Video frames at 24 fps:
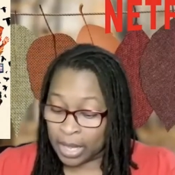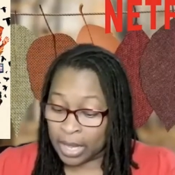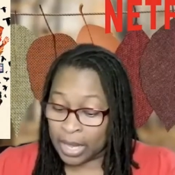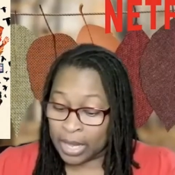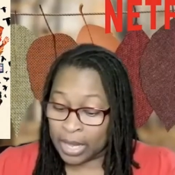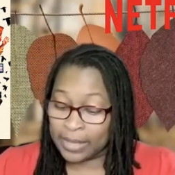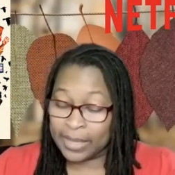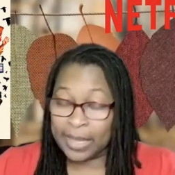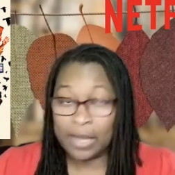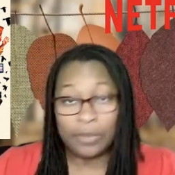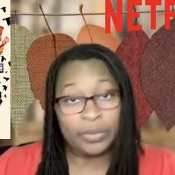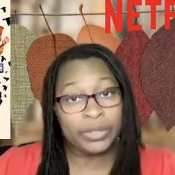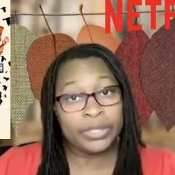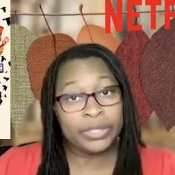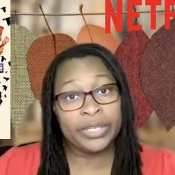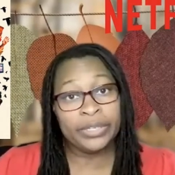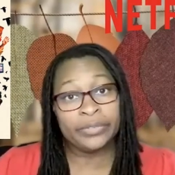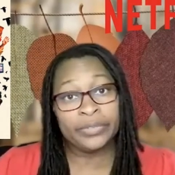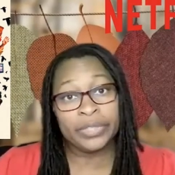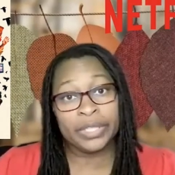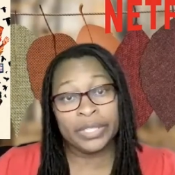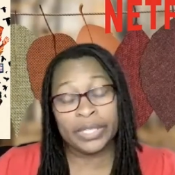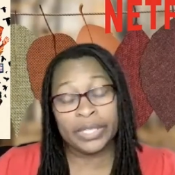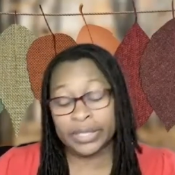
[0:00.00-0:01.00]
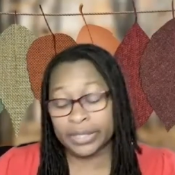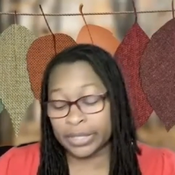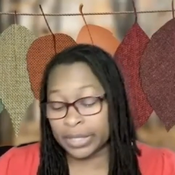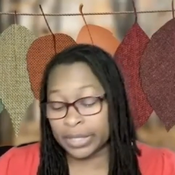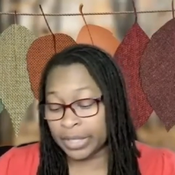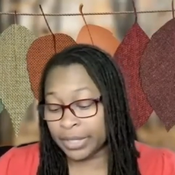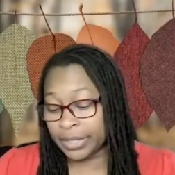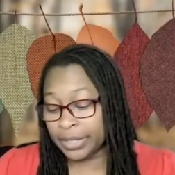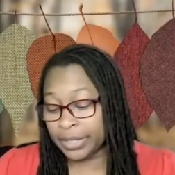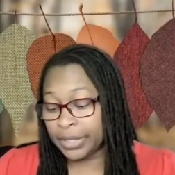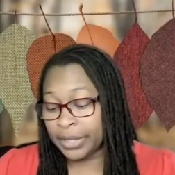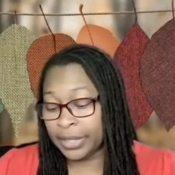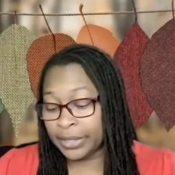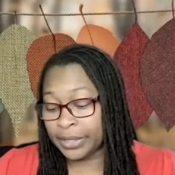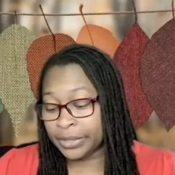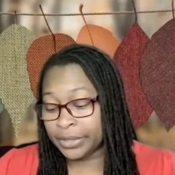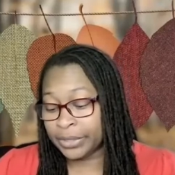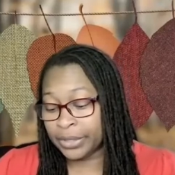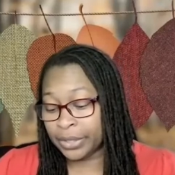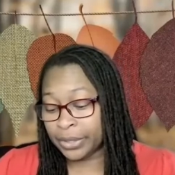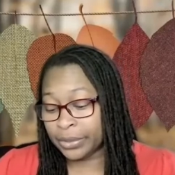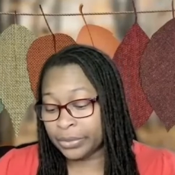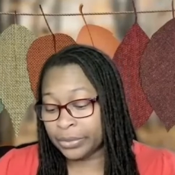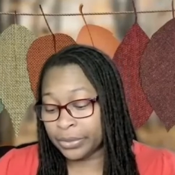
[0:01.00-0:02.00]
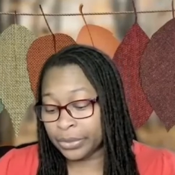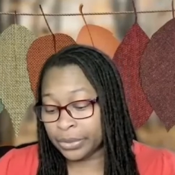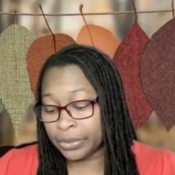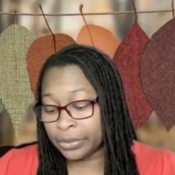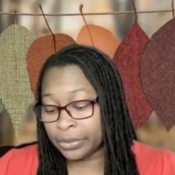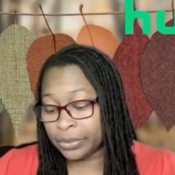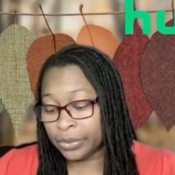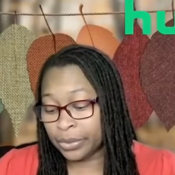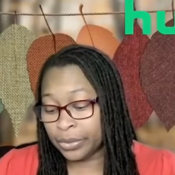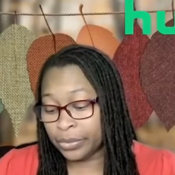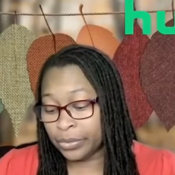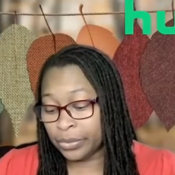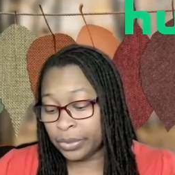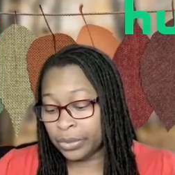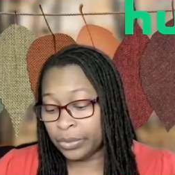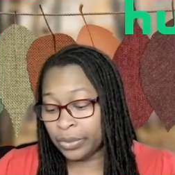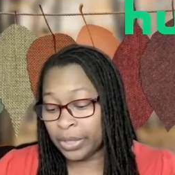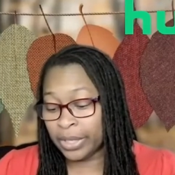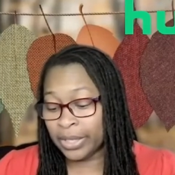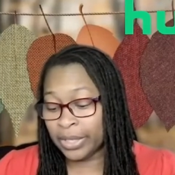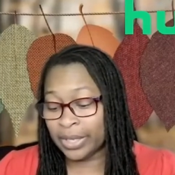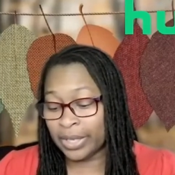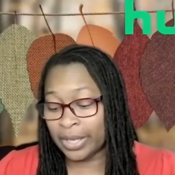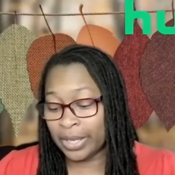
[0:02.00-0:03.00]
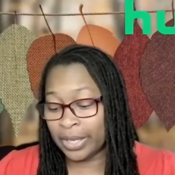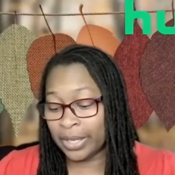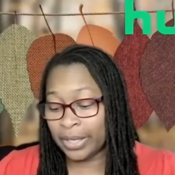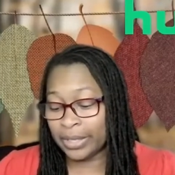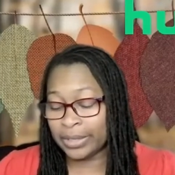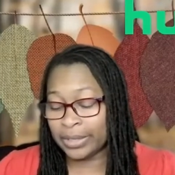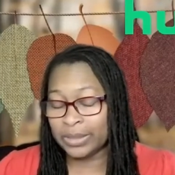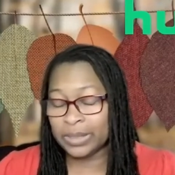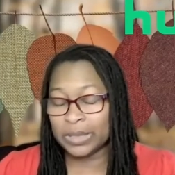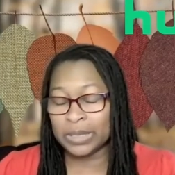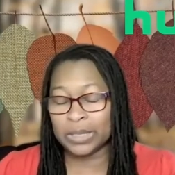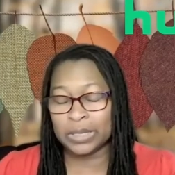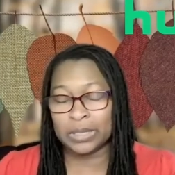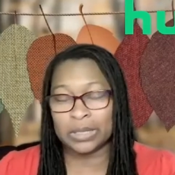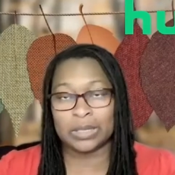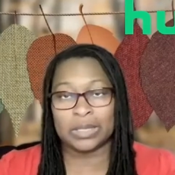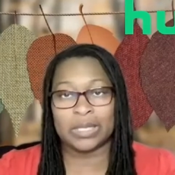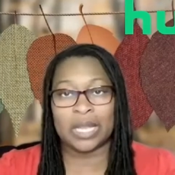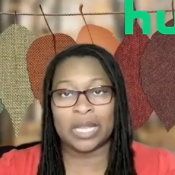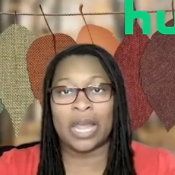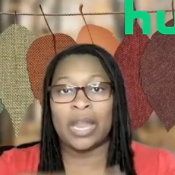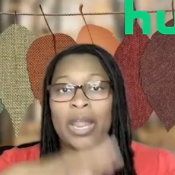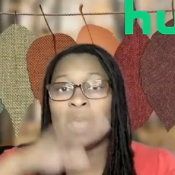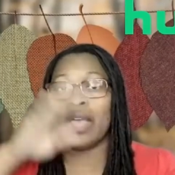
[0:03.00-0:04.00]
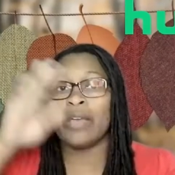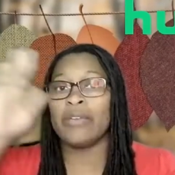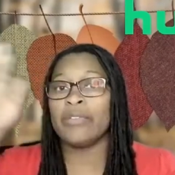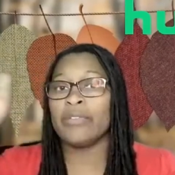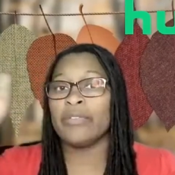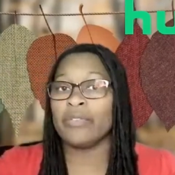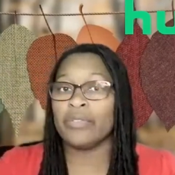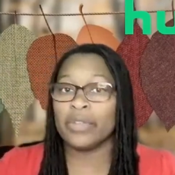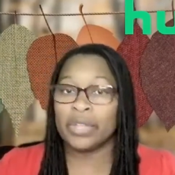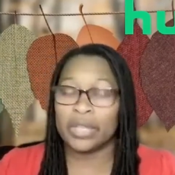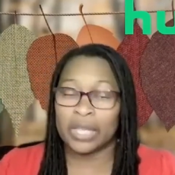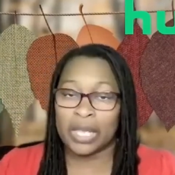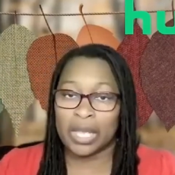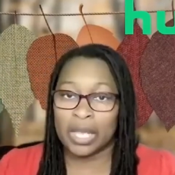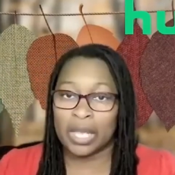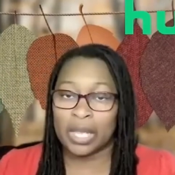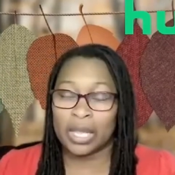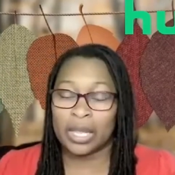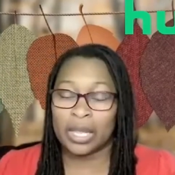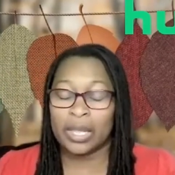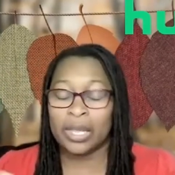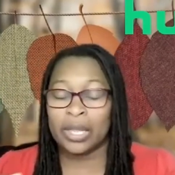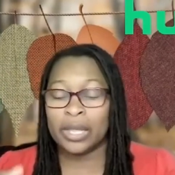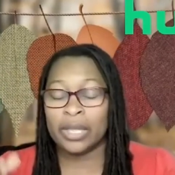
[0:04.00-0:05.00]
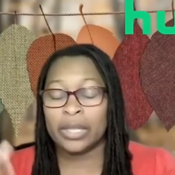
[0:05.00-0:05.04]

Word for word: And that was Netflix. Let's go to Hulu again. This is not everything.